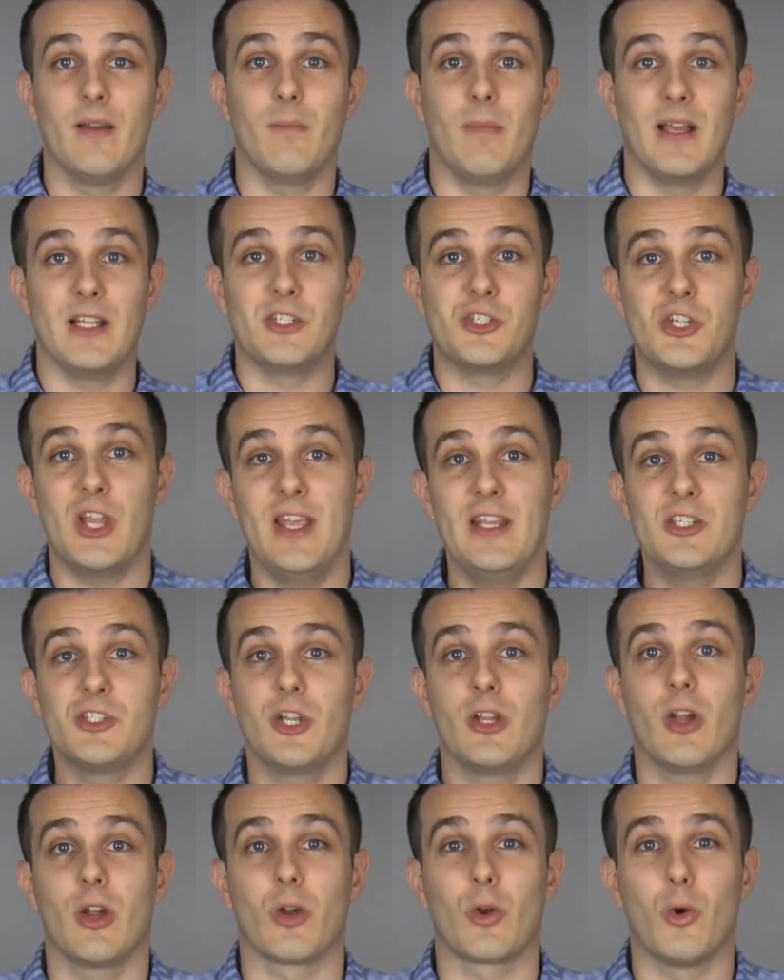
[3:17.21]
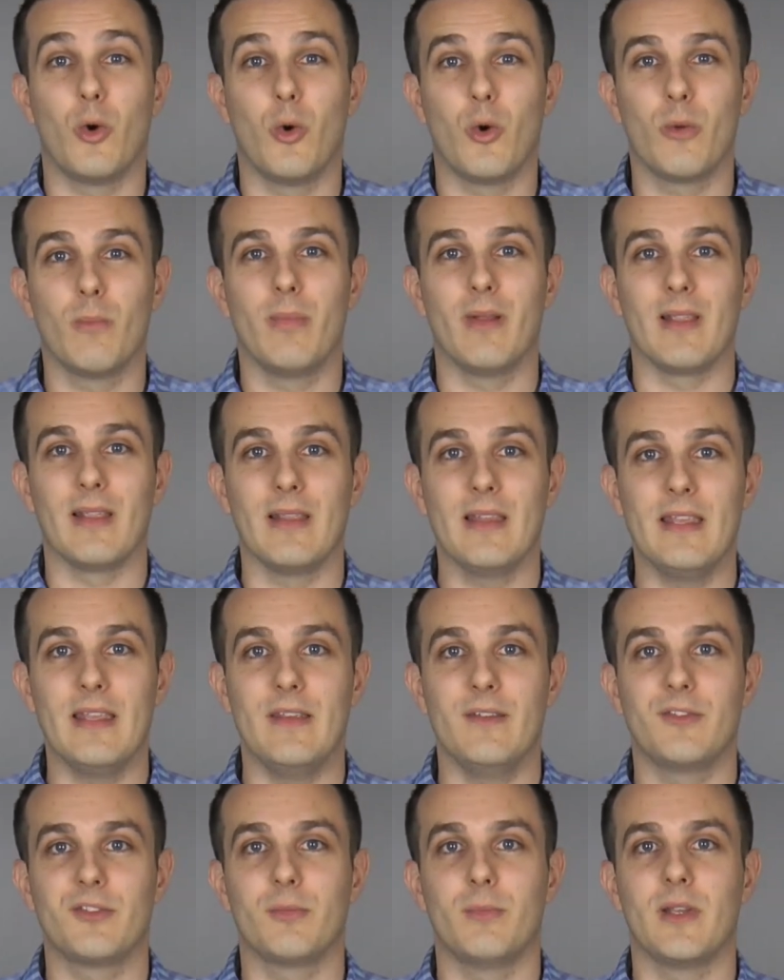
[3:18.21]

by changing our core beliefs,